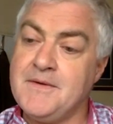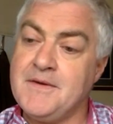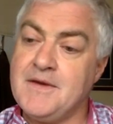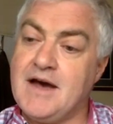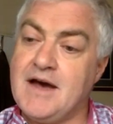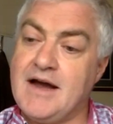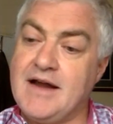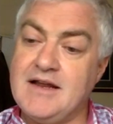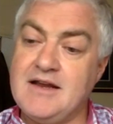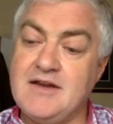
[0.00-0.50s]

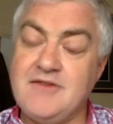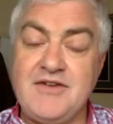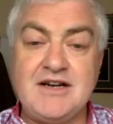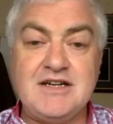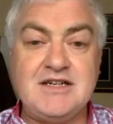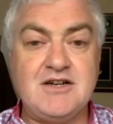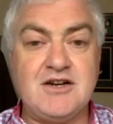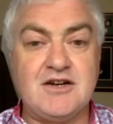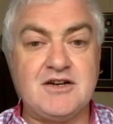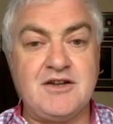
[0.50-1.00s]
And it
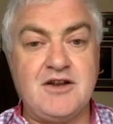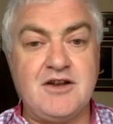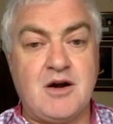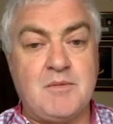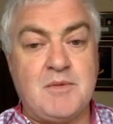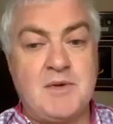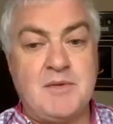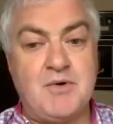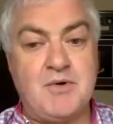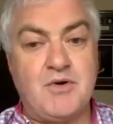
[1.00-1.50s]
eventually got to the
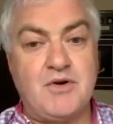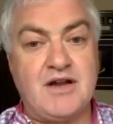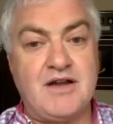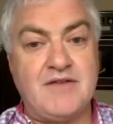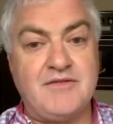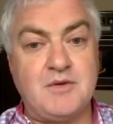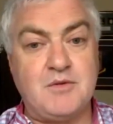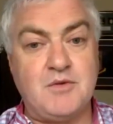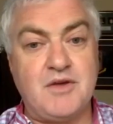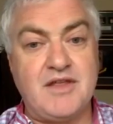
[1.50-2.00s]
Army Board
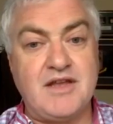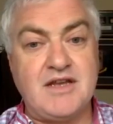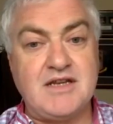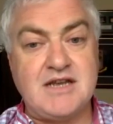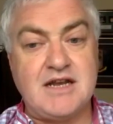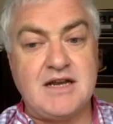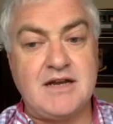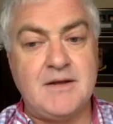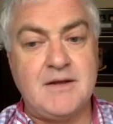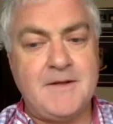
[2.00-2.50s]
level, where they
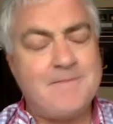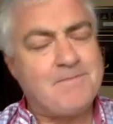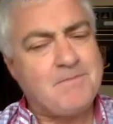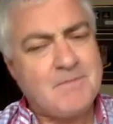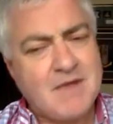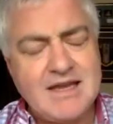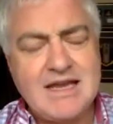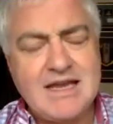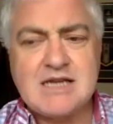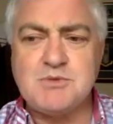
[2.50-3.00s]
said,
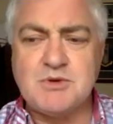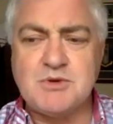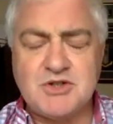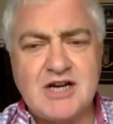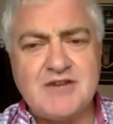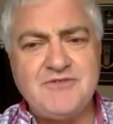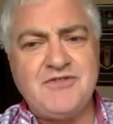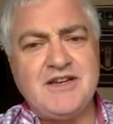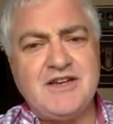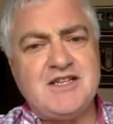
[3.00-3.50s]
"Yes, we're
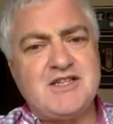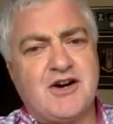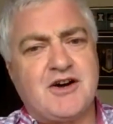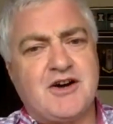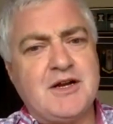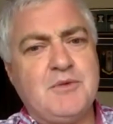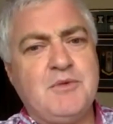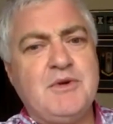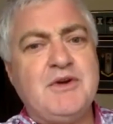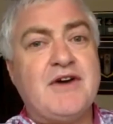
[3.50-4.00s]
dreadfully
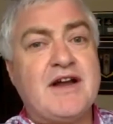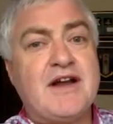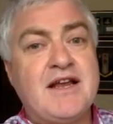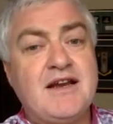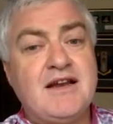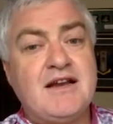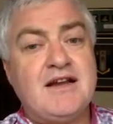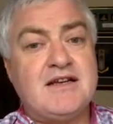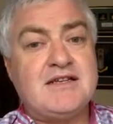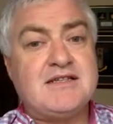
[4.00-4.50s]
sorry. We
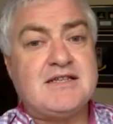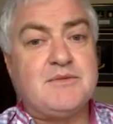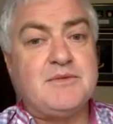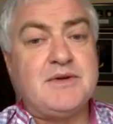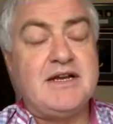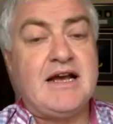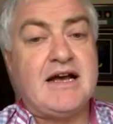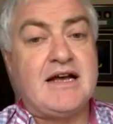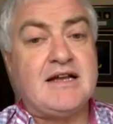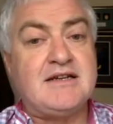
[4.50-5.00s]
recognise that
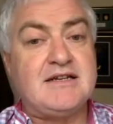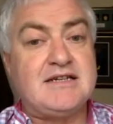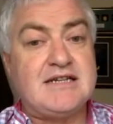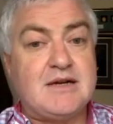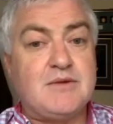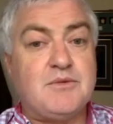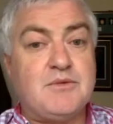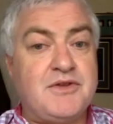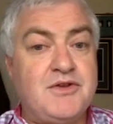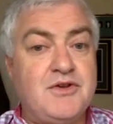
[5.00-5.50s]
we hadn't
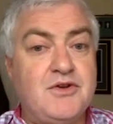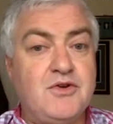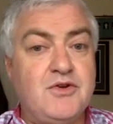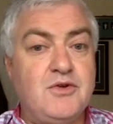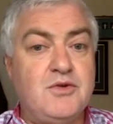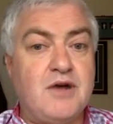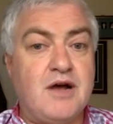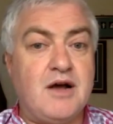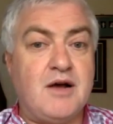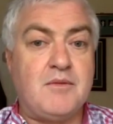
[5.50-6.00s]
dealt with
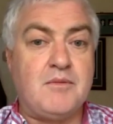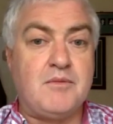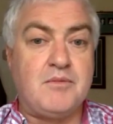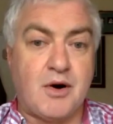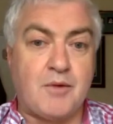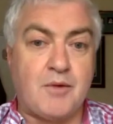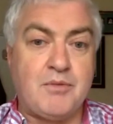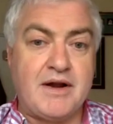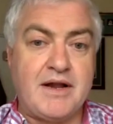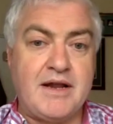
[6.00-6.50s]
you
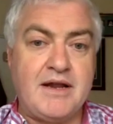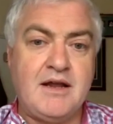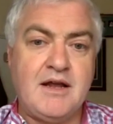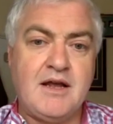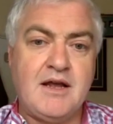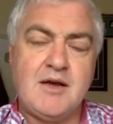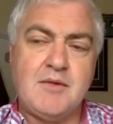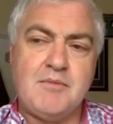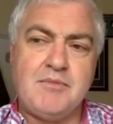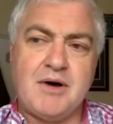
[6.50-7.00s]
properly,
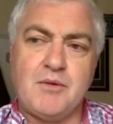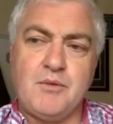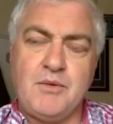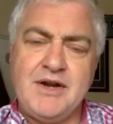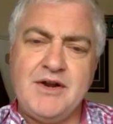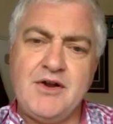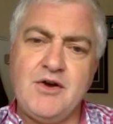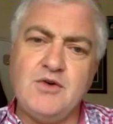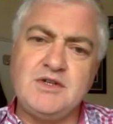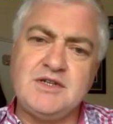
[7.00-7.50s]
but we
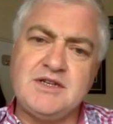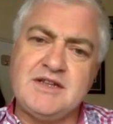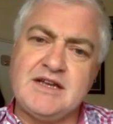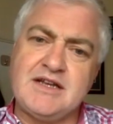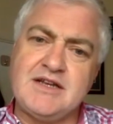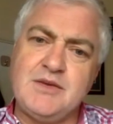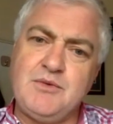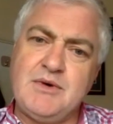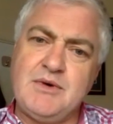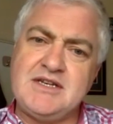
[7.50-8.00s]
note
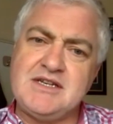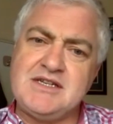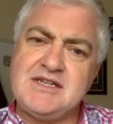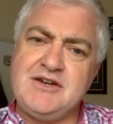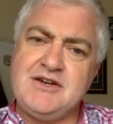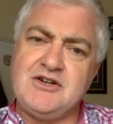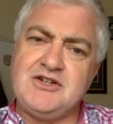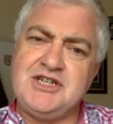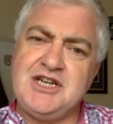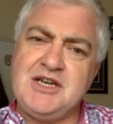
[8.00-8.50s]
that you went to see
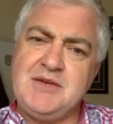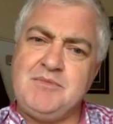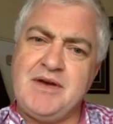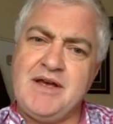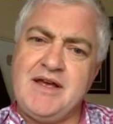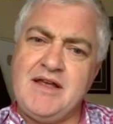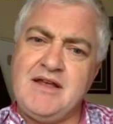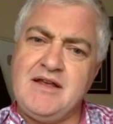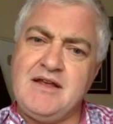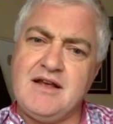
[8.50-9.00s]
your
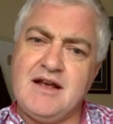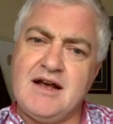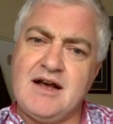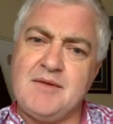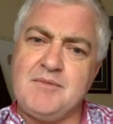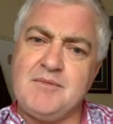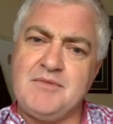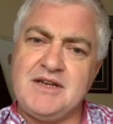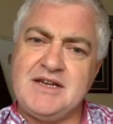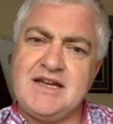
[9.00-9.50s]
GP
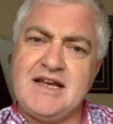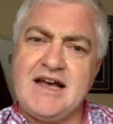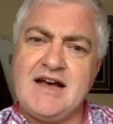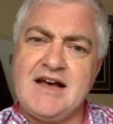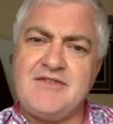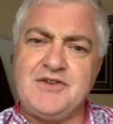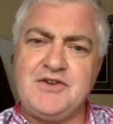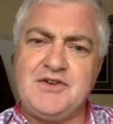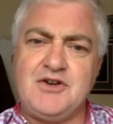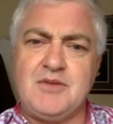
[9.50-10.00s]
the day
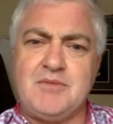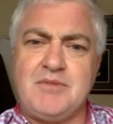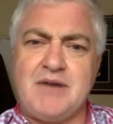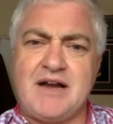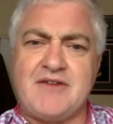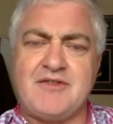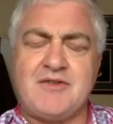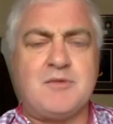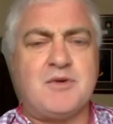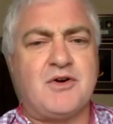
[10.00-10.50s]
after you got
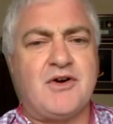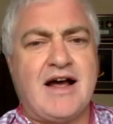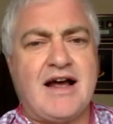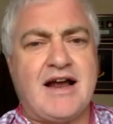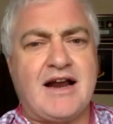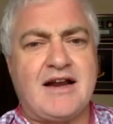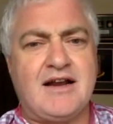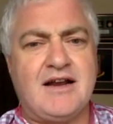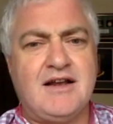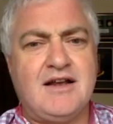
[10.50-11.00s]
back from
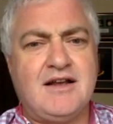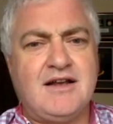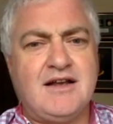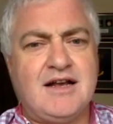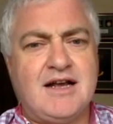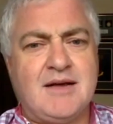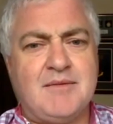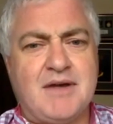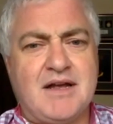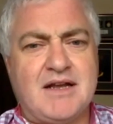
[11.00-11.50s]
Iraq
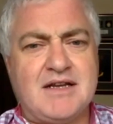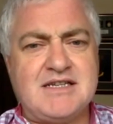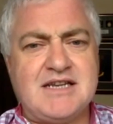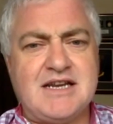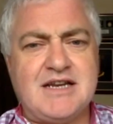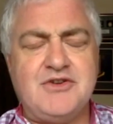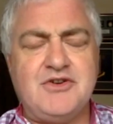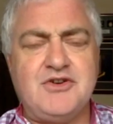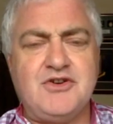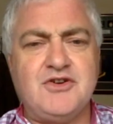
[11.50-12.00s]
and
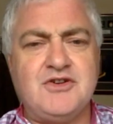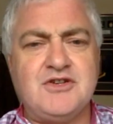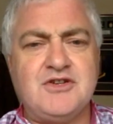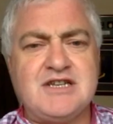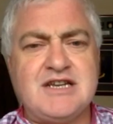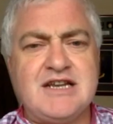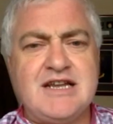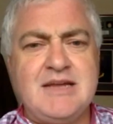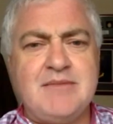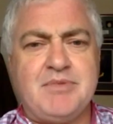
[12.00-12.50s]
said you couldn't
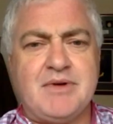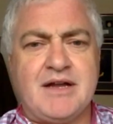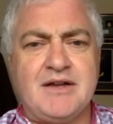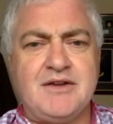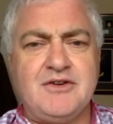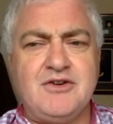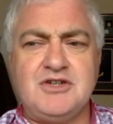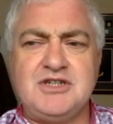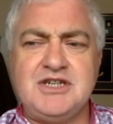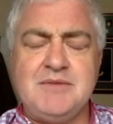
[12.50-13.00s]
sleep,
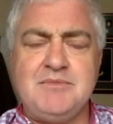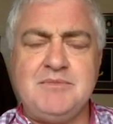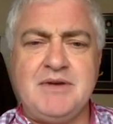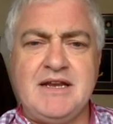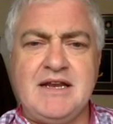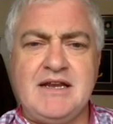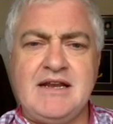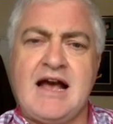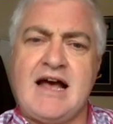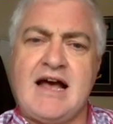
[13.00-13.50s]
and your
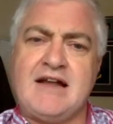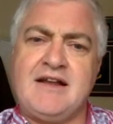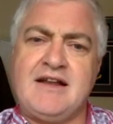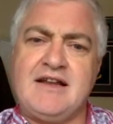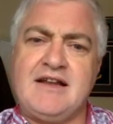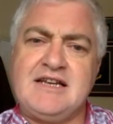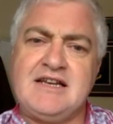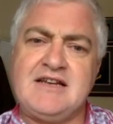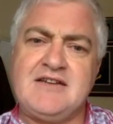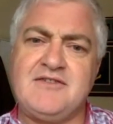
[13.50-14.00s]
GP hadn't
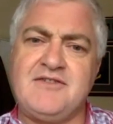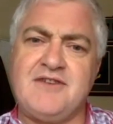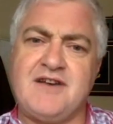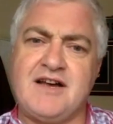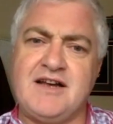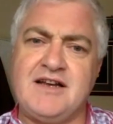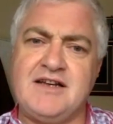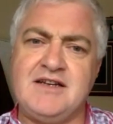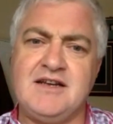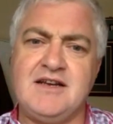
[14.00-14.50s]

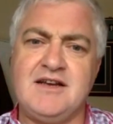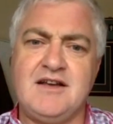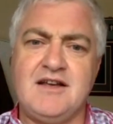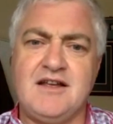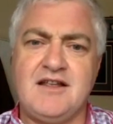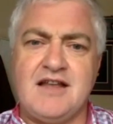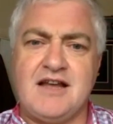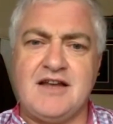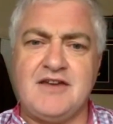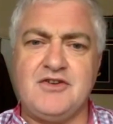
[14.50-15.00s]
identified
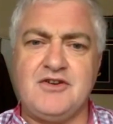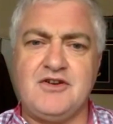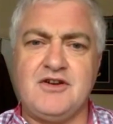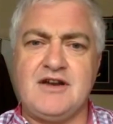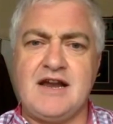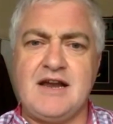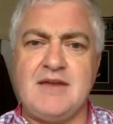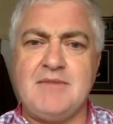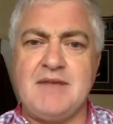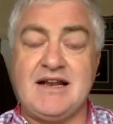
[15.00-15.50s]
that you got
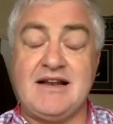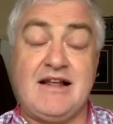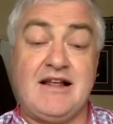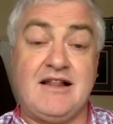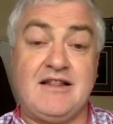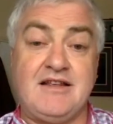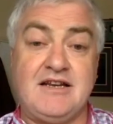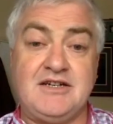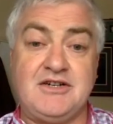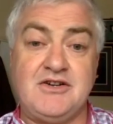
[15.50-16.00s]
any mental
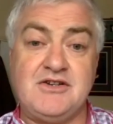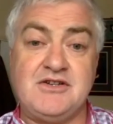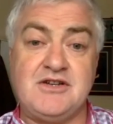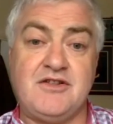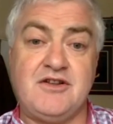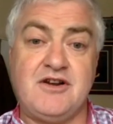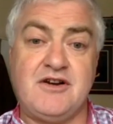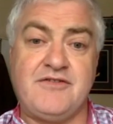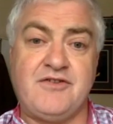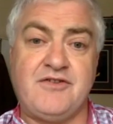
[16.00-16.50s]
health issues,
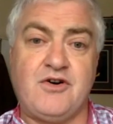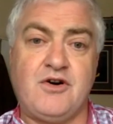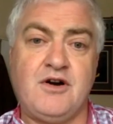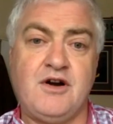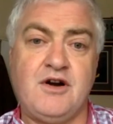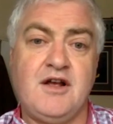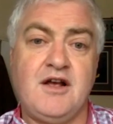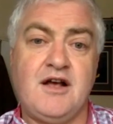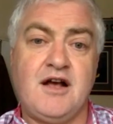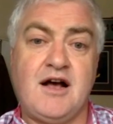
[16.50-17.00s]
and therefore
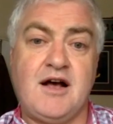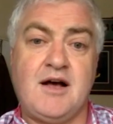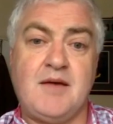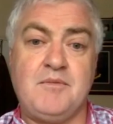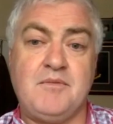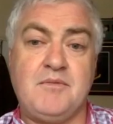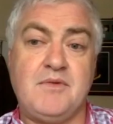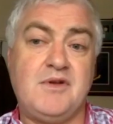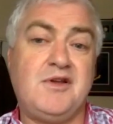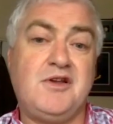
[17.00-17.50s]

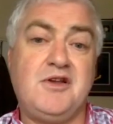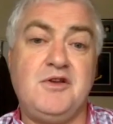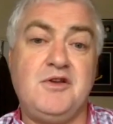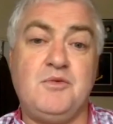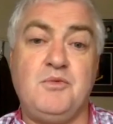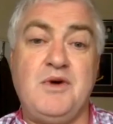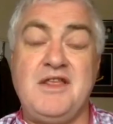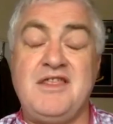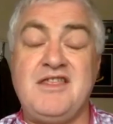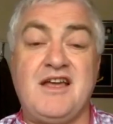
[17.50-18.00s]

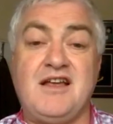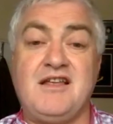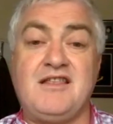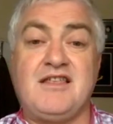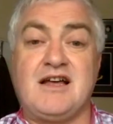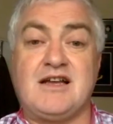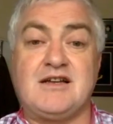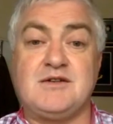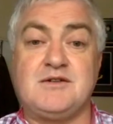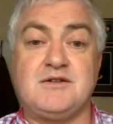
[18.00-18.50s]
we think
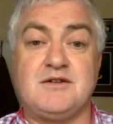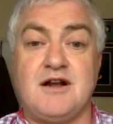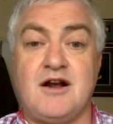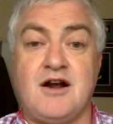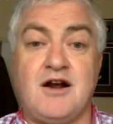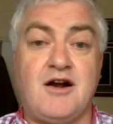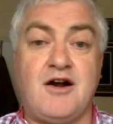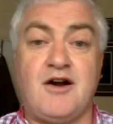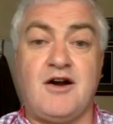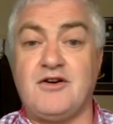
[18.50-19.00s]
that
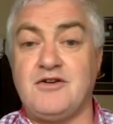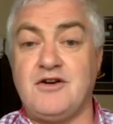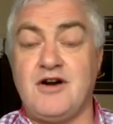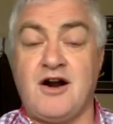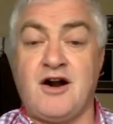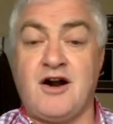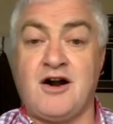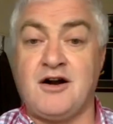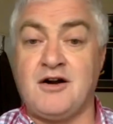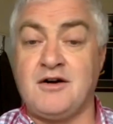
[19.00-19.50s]

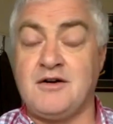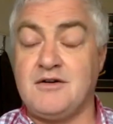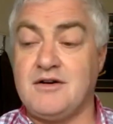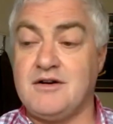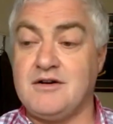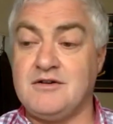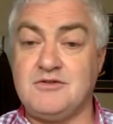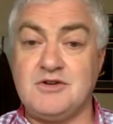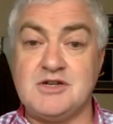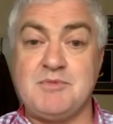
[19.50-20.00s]
our
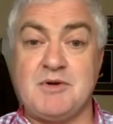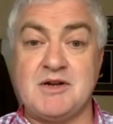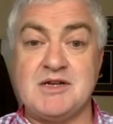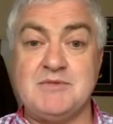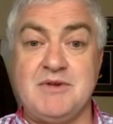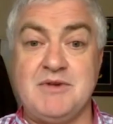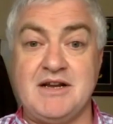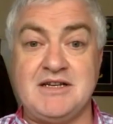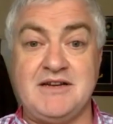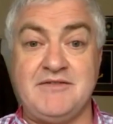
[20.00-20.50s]

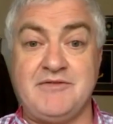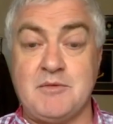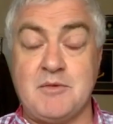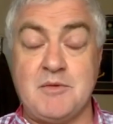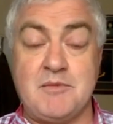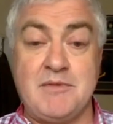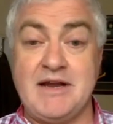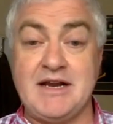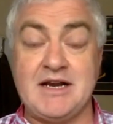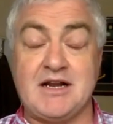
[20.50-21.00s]
responsibility from
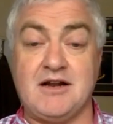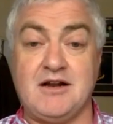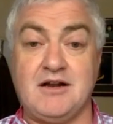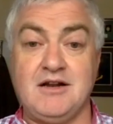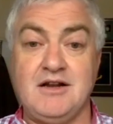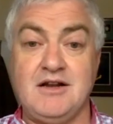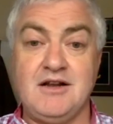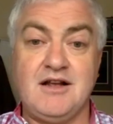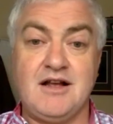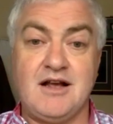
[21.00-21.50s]
a medical
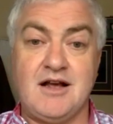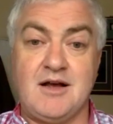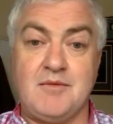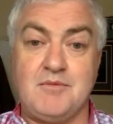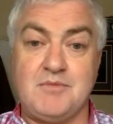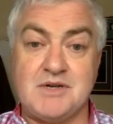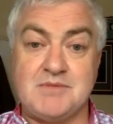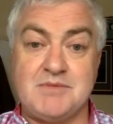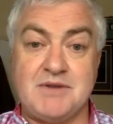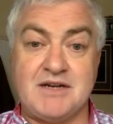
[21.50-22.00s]

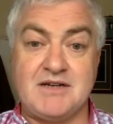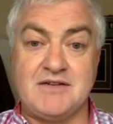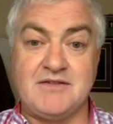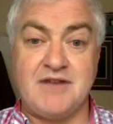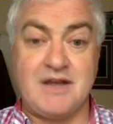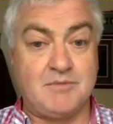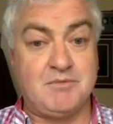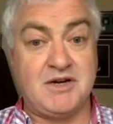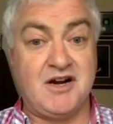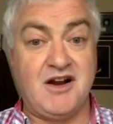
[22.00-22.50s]
perspective
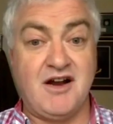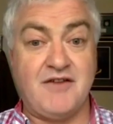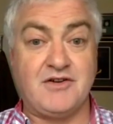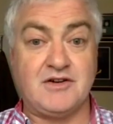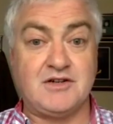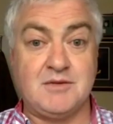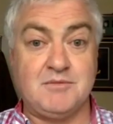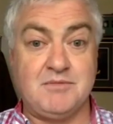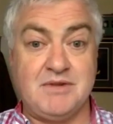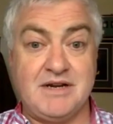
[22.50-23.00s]
had been
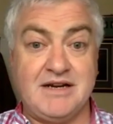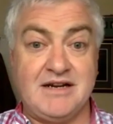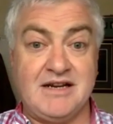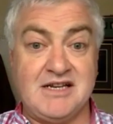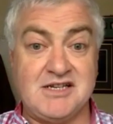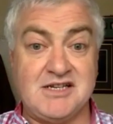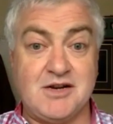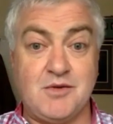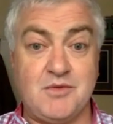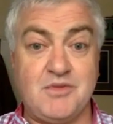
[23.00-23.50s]
covered completely.
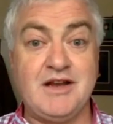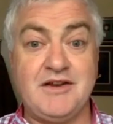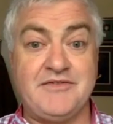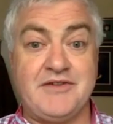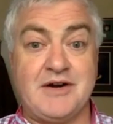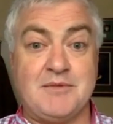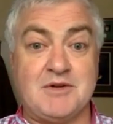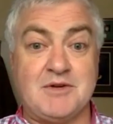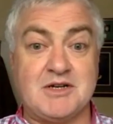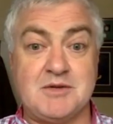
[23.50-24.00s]
So thank you
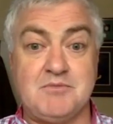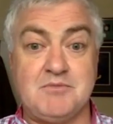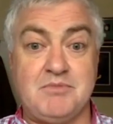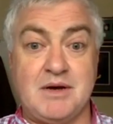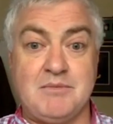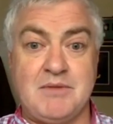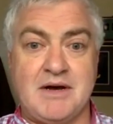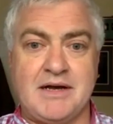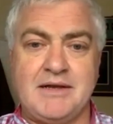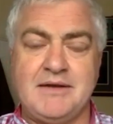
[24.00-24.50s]
very much.
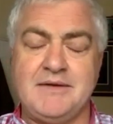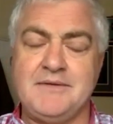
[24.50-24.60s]
Bye-bye."